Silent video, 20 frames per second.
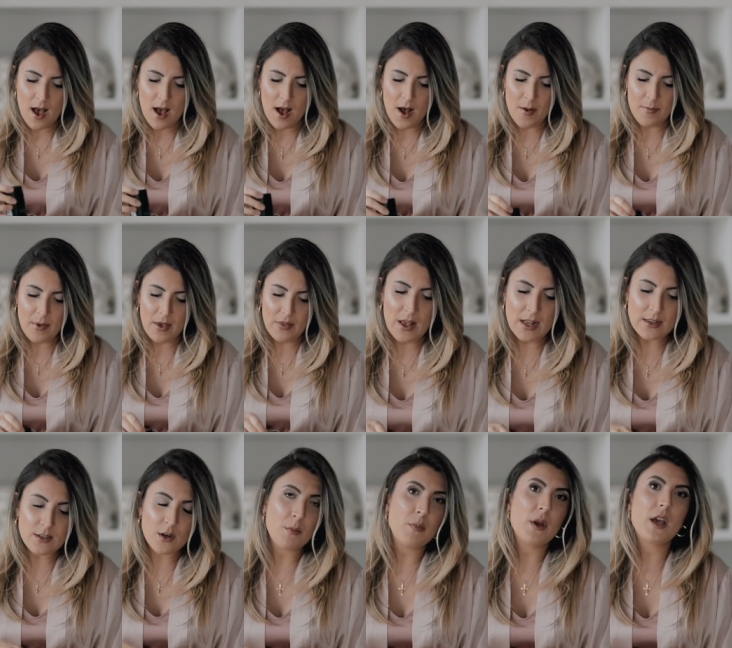Um, and
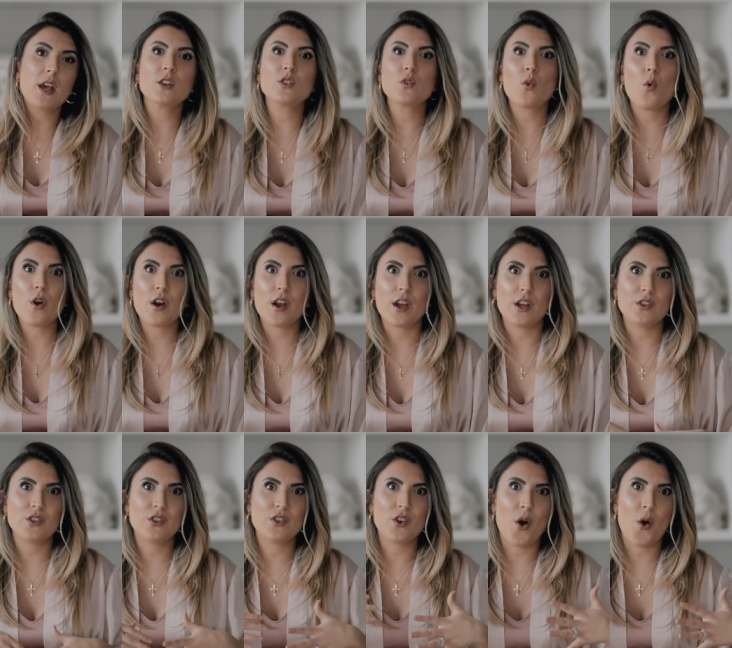that's our biggest
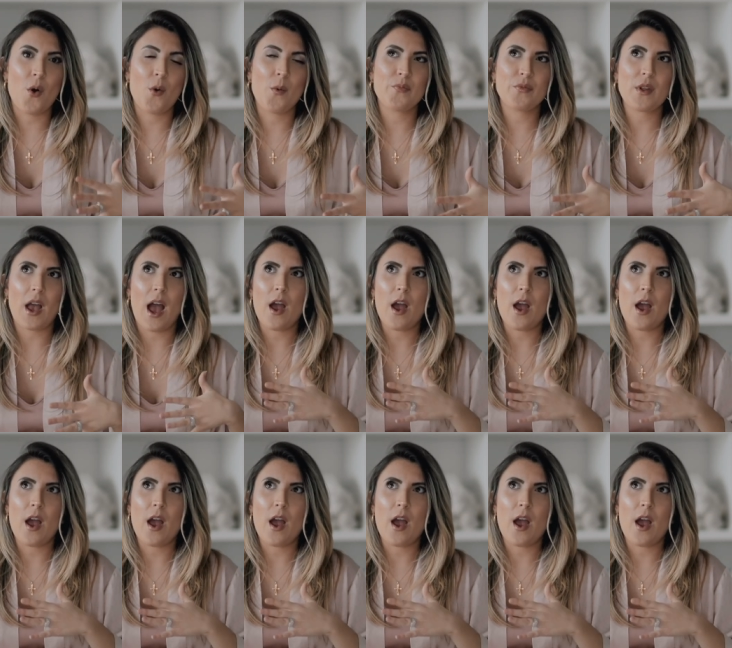organ. So